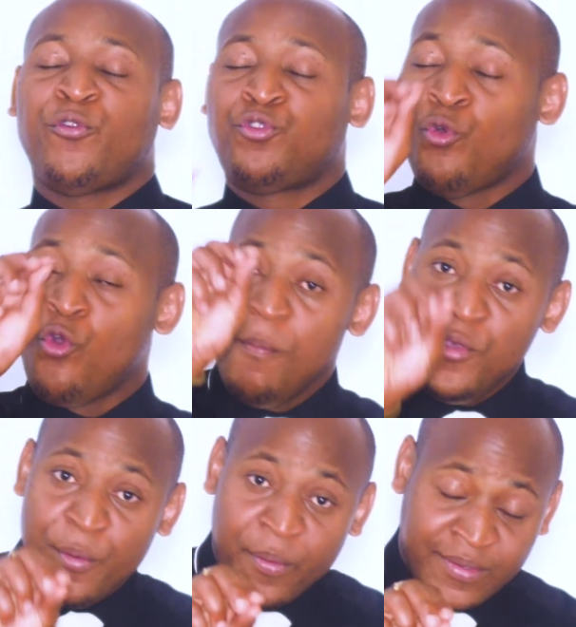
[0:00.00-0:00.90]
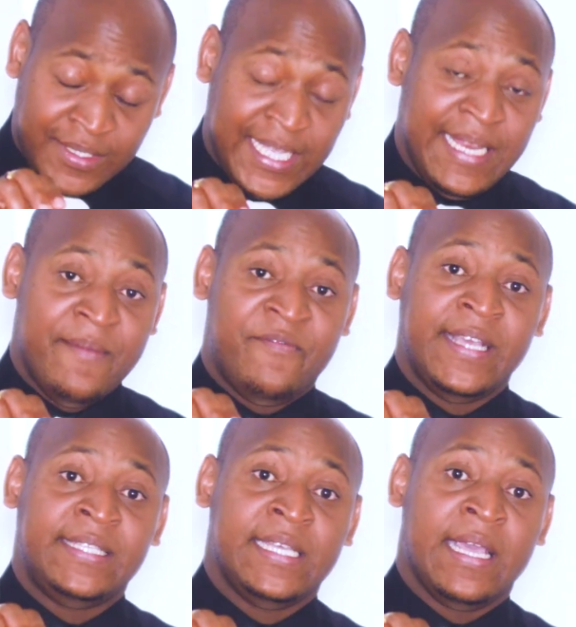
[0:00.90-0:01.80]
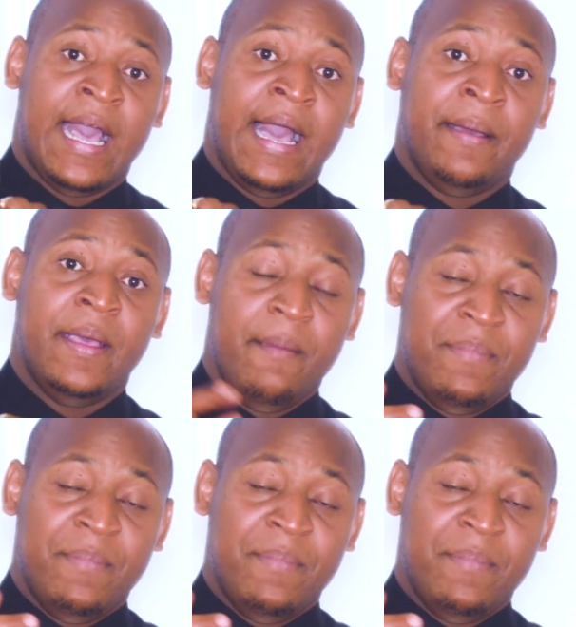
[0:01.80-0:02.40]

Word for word: to whom you send inviting uh,